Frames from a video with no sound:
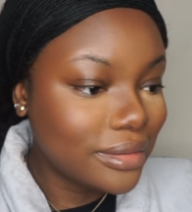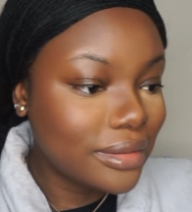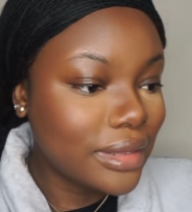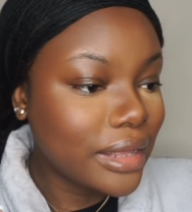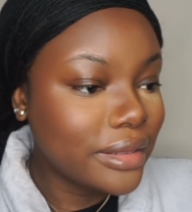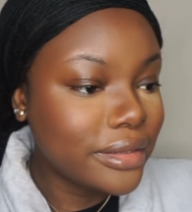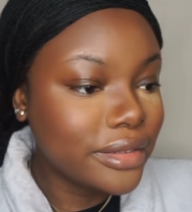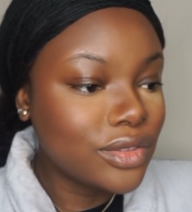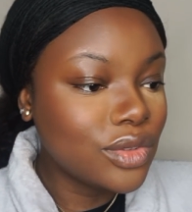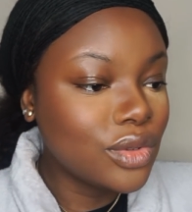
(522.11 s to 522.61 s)

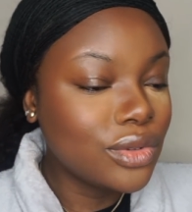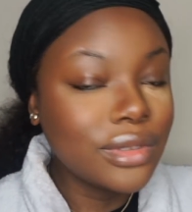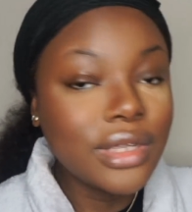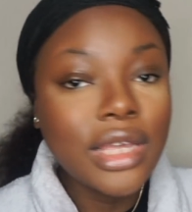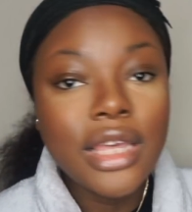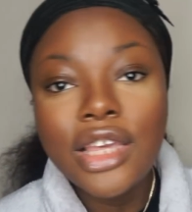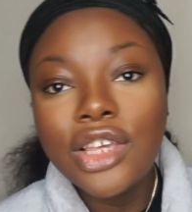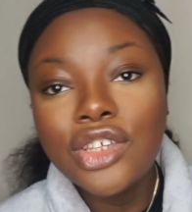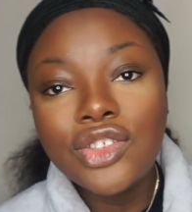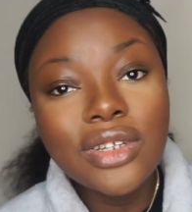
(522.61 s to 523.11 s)
That is not,
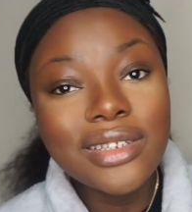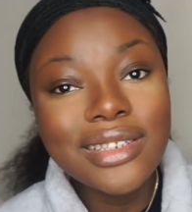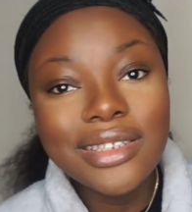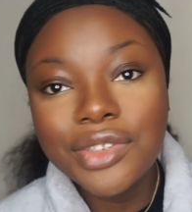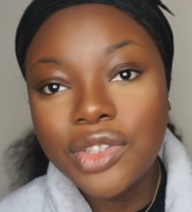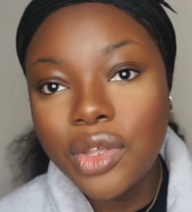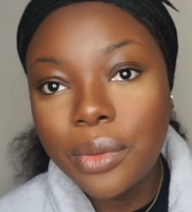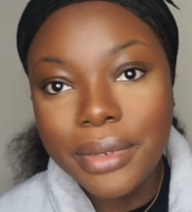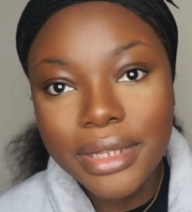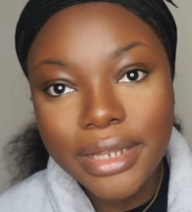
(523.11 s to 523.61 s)
it's not
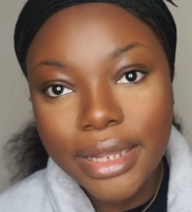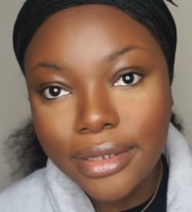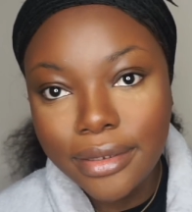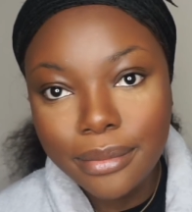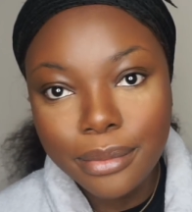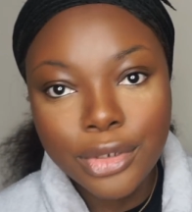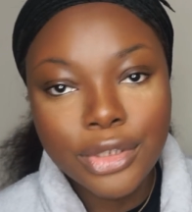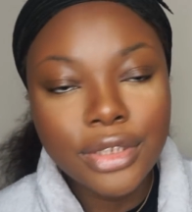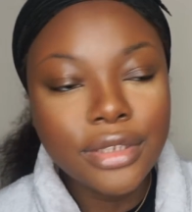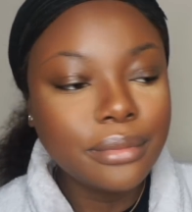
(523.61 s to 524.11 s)
disturbing
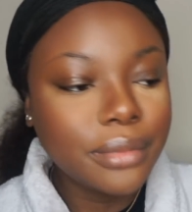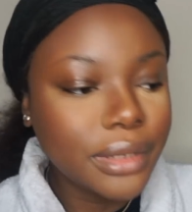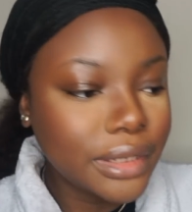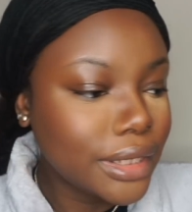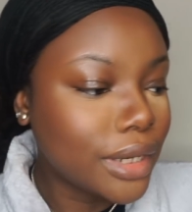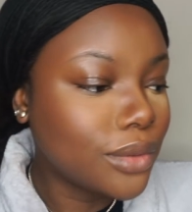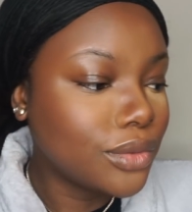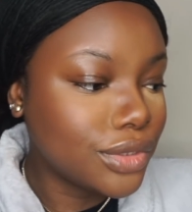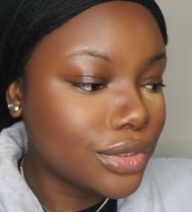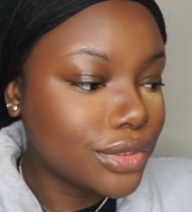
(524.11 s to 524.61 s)
anybody, but
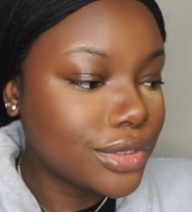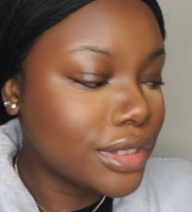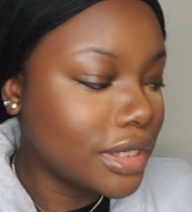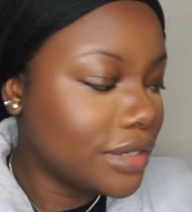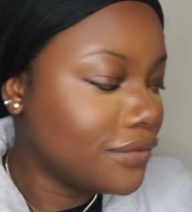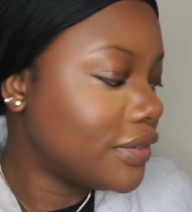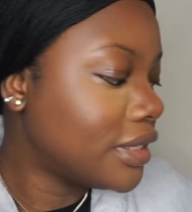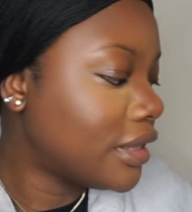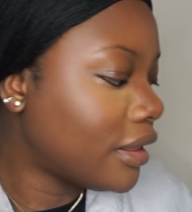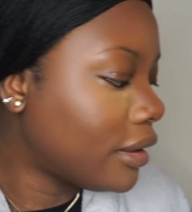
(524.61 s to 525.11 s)
I will just
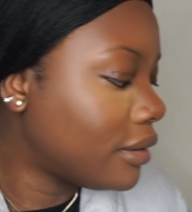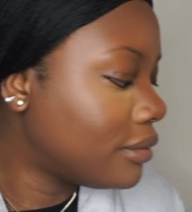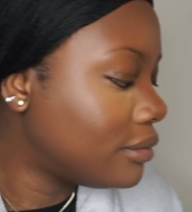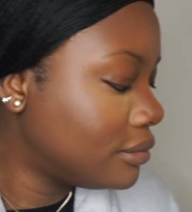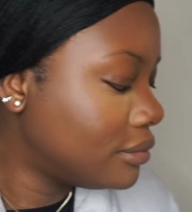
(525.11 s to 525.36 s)
leave it there.